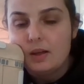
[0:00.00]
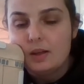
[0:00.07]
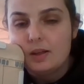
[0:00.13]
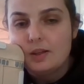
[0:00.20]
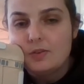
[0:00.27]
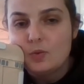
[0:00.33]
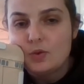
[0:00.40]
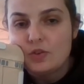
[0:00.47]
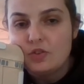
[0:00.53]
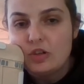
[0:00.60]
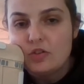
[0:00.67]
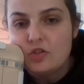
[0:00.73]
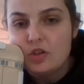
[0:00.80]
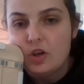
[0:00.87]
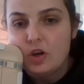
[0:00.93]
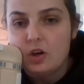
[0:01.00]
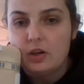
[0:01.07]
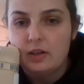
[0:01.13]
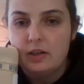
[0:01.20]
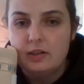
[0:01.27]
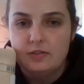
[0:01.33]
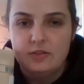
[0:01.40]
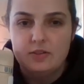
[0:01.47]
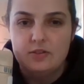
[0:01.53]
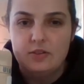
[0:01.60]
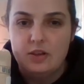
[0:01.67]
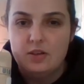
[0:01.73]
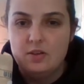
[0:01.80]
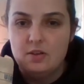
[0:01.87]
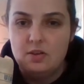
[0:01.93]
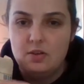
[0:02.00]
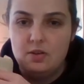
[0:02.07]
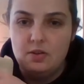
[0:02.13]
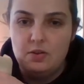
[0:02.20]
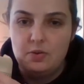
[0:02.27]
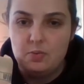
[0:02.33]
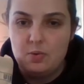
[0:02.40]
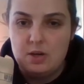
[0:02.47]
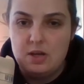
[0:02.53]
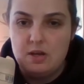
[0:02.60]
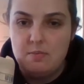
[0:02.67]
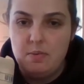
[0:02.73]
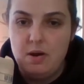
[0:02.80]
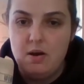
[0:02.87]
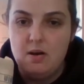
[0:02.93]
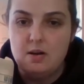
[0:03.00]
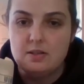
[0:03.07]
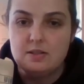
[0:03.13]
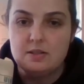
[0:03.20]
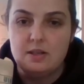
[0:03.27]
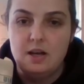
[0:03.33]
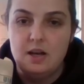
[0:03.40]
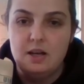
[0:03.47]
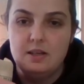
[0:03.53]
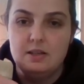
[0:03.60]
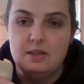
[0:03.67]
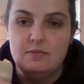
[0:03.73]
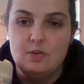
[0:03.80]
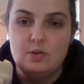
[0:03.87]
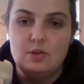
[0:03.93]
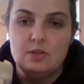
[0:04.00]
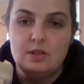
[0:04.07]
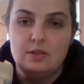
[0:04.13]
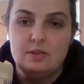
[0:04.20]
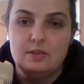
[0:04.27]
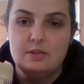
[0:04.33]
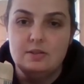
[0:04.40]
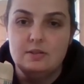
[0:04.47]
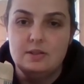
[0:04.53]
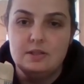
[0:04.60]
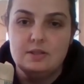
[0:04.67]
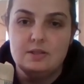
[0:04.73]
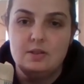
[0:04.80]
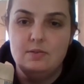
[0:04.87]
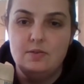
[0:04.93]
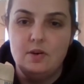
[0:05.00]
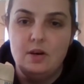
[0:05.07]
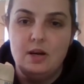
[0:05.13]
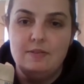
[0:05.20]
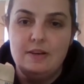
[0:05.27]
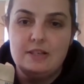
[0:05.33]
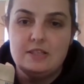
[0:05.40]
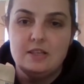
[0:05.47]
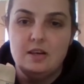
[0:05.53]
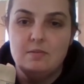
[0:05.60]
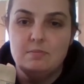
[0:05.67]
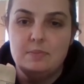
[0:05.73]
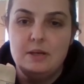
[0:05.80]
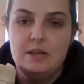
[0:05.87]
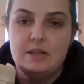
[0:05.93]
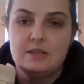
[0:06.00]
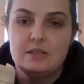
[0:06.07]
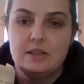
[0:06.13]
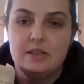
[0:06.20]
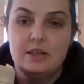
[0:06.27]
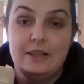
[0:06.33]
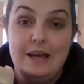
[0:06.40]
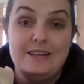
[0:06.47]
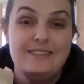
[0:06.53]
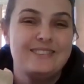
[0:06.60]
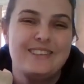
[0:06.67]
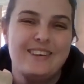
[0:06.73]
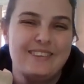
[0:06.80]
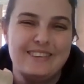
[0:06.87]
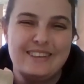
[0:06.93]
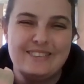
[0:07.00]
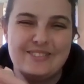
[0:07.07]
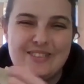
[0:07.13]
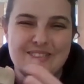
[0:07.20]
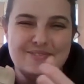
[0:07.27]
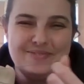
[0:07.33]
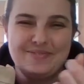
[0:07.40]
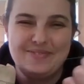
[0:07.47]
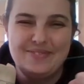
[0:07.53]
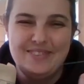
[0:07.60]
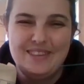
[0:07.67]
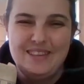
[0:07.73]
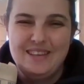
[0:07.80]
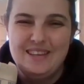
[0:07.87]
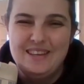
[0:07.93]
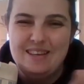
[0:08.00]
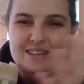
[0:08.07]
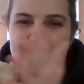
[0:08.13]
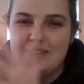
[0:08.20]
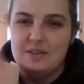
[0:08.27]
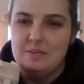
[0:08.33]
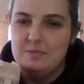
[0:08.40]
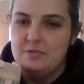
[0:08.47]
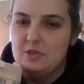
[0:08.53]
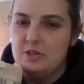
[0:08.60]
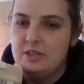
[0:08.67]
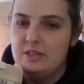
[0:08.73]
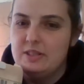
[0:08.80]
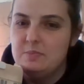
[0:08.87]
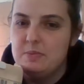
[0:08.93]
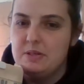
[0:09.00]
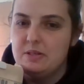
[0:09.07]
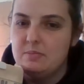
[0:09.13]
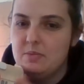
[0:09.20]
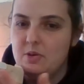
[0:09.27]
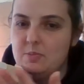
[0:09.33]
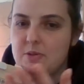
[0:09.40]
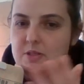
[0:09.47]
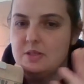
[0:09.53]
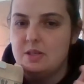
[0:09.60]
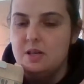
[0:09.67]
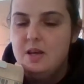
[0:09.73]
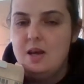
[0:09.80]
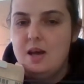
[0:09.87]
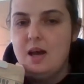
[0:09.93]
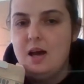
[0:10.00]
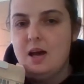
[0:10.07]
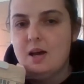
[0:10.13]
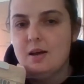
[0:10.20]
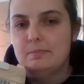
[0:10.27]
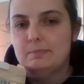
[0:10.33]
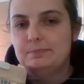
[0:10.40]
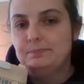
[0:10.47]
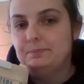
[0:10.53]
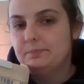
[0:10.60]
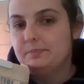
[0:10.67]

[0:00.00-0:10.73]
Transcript: This was a stitch along. It's in three parts. I have only done this so far. I've had to unpick, like, again, can't count. So I'm frogging this bit at the moment. Came